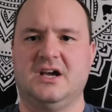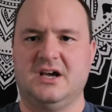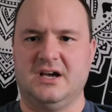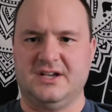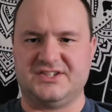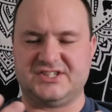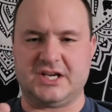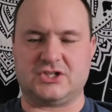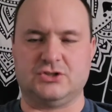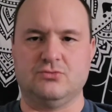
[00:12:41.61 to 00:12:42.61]
uh,
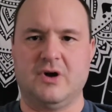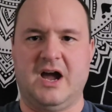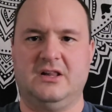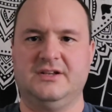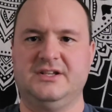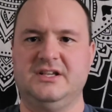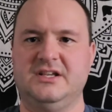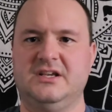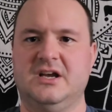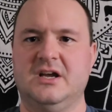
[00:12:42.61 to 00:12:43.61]

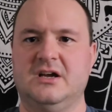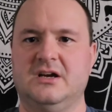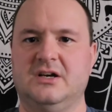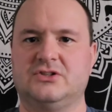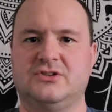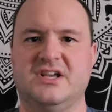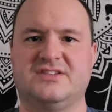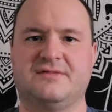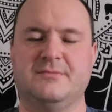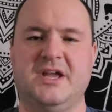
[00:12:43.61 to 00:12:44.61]
sexuality, uh,
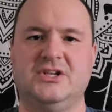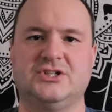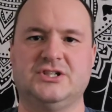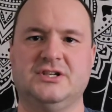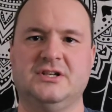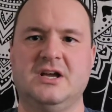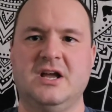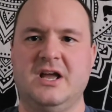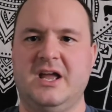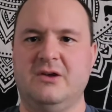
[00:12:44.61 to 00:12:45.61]
transformation,
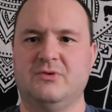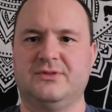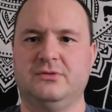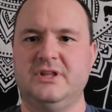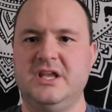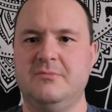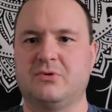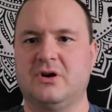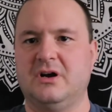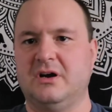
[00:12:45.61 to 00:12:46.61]
and with
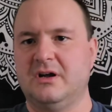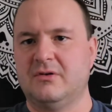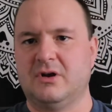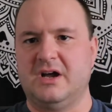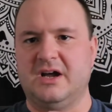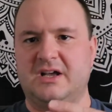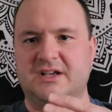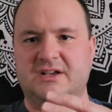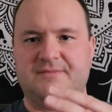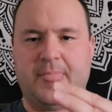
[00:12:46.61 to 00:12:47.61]
Libra,
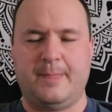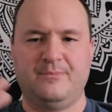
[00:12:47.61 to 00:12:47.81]
uh,